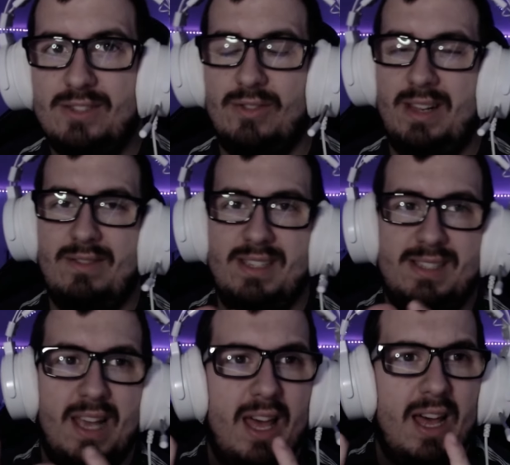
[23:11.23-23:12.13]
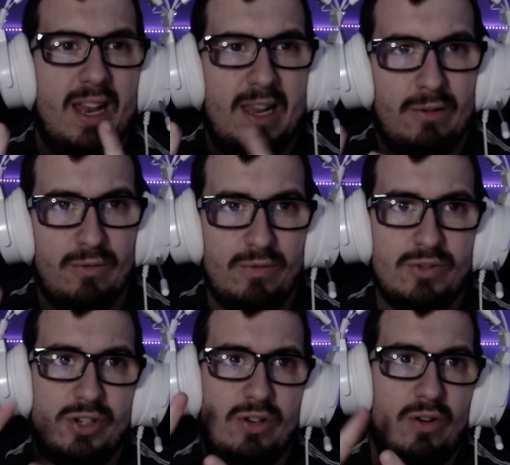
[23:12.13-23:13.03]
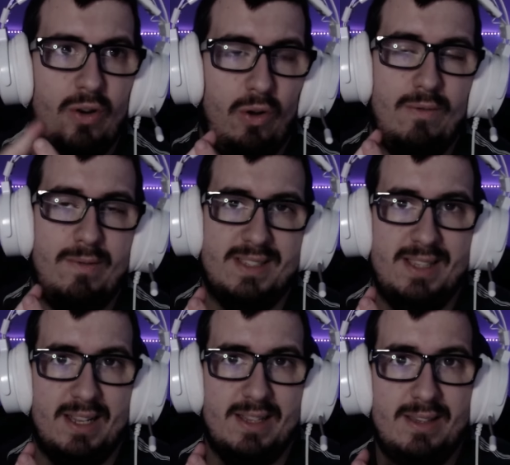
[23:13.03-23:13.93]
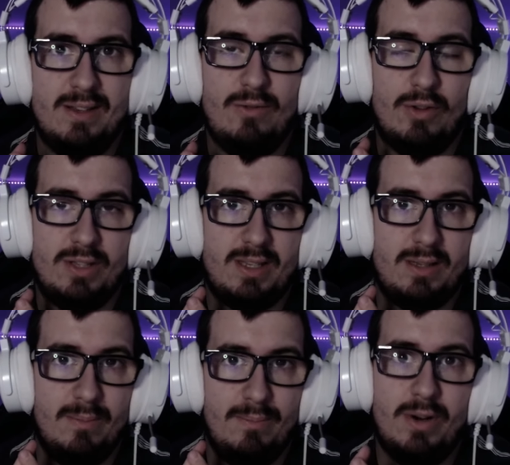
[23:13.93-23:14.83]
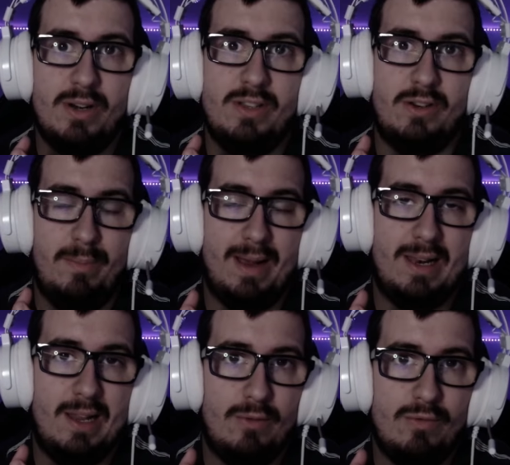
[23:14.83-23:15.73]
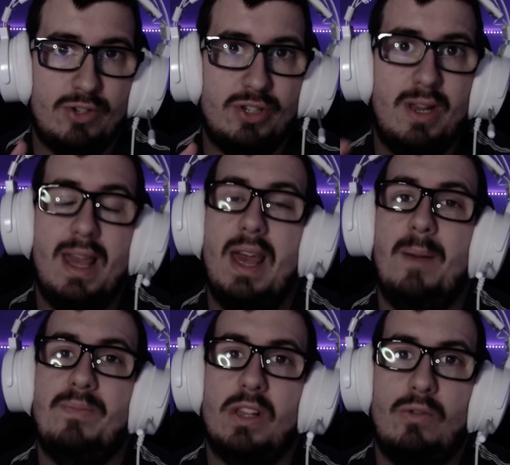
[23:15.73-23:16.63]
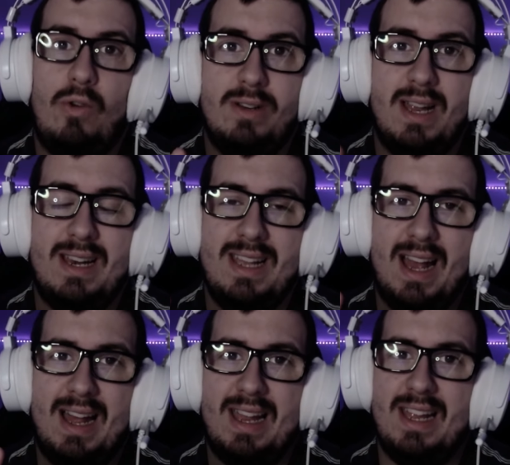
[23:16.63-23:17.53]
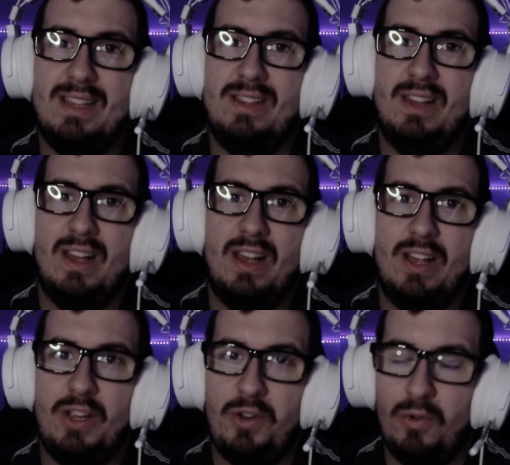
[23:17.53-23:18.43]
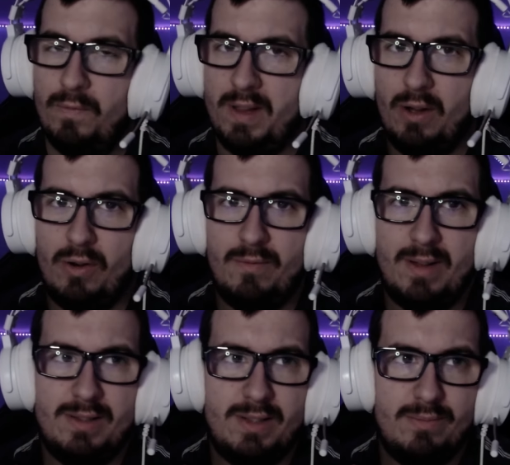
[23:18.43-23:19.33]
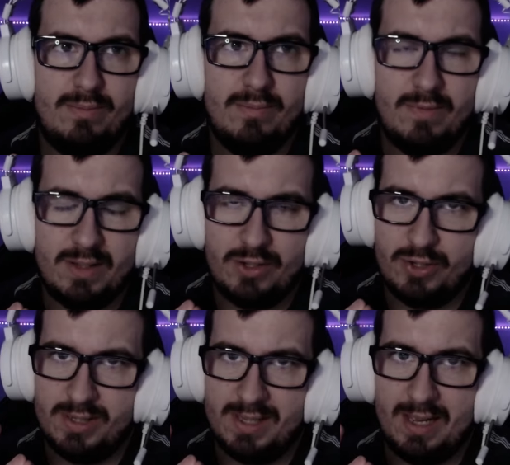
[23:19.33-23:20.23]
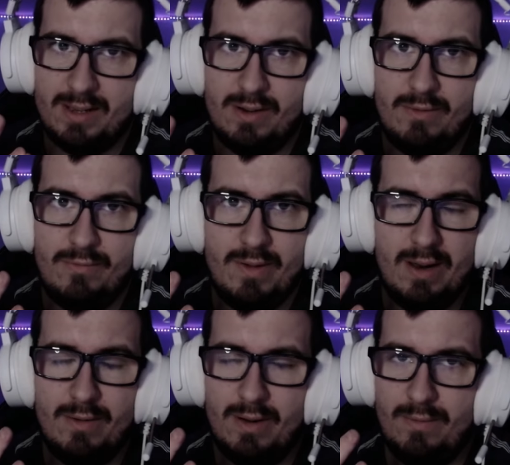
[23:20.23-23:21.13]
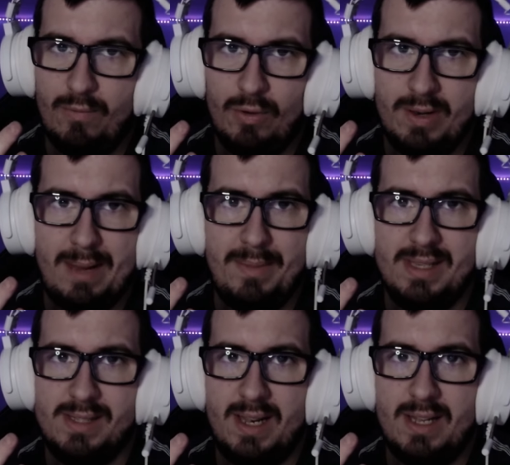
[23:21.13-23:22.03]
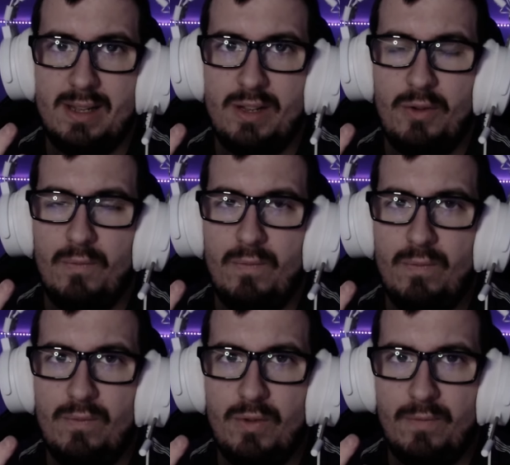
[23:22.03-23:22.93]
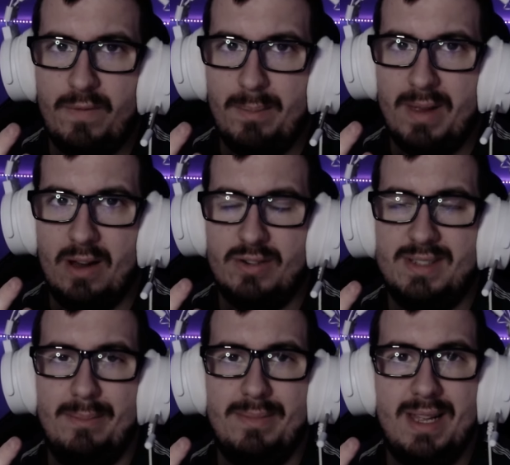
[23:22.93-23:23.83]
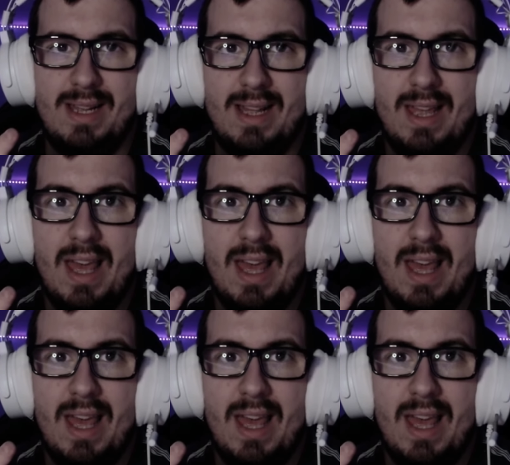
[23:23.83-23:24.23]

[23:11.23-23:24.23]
So there is Lelouch, Clovis that got murdered by Lelouch, Cornelia, and Yuffie, or what did she say her full name is, like Euphemia or something.